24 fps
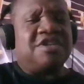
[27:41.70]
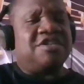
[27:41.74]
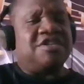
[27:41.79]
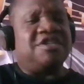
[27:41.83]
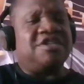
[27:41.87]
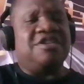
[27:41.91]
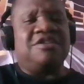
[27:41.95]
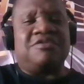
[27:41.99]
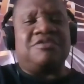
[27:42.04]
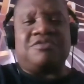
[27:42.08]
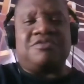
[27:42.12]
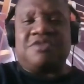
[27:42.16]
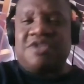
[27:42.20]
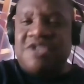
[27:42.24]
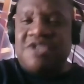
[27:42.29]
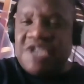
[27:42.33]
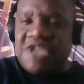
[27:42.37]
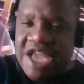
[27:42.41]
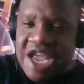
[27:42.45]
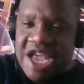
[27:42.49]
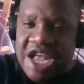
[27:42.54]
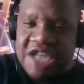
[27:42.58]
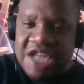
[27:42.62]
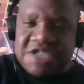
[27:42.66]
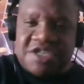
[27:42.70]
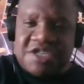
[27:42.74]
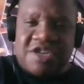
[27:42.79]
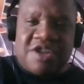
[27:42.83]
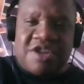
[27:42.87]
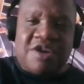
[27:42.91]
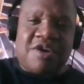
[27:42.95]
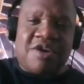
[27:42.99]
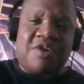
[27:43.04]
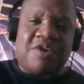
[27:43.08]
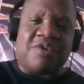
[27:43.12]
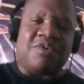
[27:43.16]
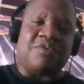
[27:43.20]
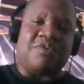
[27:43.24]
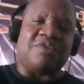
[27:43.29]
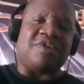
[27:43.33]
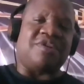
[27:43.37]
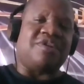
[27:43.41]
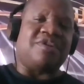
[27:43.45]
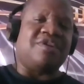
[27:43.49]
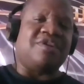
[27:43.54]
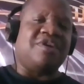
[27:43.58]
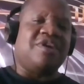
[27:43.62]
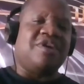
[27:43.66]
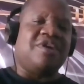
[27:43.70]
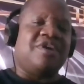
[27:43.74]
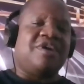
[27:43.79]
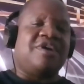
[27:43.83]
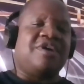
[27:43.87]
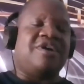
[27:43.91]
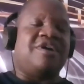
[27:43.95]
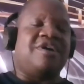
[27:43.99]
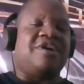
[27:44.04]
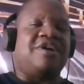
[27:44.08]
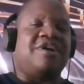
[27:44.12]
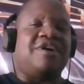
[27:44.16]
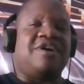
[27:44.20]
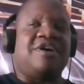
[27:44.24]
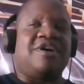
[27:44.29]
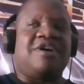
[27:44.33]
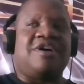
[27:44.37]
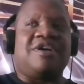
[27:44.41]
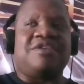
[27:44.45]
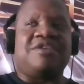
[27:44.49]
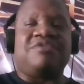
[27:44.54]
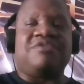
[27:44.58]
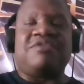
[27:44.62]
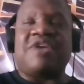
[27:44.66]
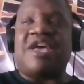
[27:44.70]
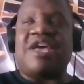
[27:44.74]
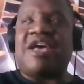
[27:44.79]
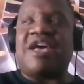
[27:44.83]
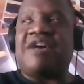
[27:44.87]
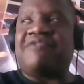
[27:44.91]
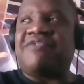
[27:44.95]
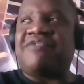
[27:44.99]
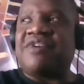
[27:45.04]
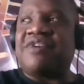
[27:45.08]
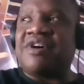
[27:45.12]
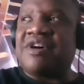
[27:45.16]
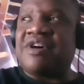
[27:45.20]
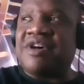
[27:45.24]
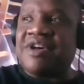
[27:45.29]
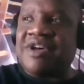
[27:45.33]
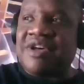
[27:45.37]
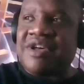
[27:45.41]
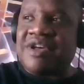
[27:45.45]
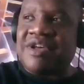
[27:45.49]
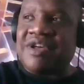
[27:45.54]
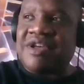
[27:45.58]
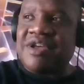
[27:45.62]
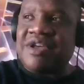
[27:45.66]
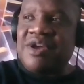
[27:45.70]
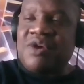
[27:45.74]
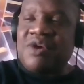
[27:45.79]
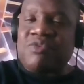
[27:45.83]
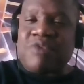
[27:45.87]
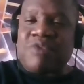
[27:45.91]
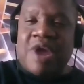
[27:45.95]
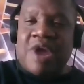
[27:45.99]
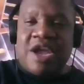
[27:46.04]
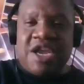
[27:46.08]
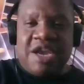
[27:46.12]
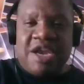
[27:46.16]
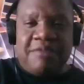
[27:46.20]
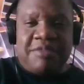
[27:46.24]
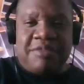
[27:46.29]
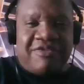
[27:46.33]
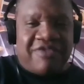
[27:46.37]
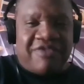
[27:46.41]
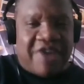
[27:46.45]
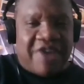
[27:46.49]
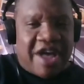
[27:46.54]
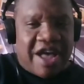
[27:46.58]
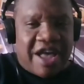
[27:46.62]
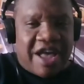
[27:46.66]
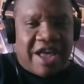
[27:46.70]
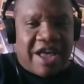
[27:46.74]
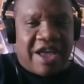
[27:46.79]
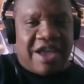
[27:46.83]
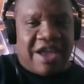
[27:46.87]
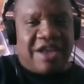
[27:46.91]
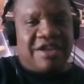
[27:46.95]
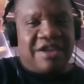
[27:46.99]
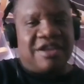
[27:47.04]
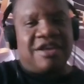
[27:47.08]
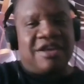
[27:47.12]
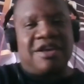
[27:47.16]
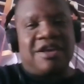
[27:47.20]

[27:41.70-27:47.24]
You know, D'Angelo. You have Raheem Devon.